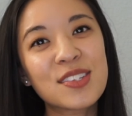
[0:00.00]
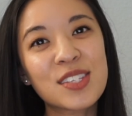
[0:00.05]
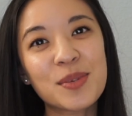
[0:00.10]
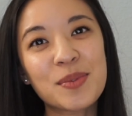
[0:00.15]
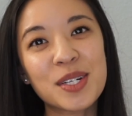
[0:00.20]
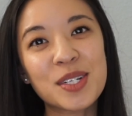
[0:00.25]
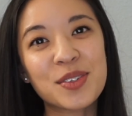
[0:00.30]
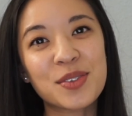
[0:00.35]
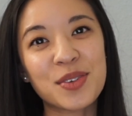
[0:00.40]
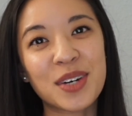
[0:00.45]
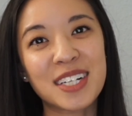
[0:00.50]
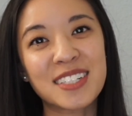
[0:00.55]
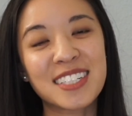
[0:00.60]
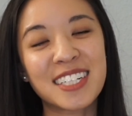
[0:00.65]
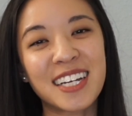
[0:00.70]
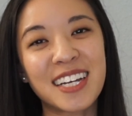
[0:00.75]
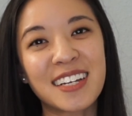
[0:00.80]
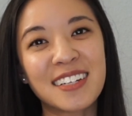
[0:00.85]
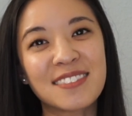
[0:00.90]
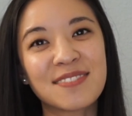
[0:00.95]
so much for
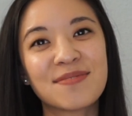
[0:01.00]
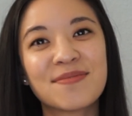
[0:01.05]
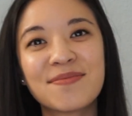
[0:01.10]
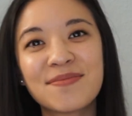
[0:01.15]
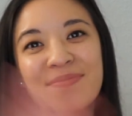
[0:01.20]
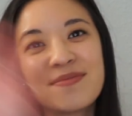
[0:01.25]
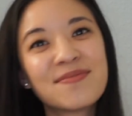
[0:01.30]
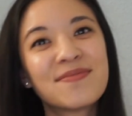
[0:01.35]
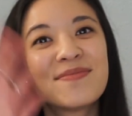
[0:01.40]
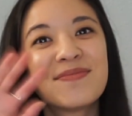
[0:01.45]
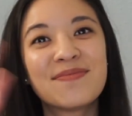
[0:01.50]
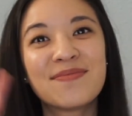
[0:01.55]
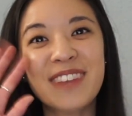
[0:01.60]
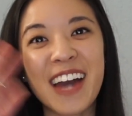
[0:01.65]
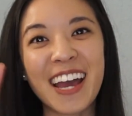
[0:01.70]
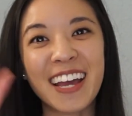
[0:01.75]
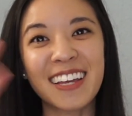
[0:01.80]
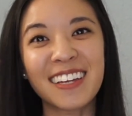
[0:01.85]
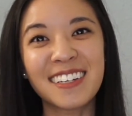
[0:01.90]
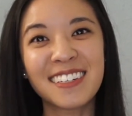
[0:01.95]
watching.
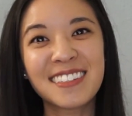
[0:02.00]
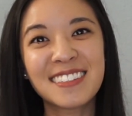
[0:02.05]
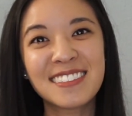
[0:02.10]
Bye.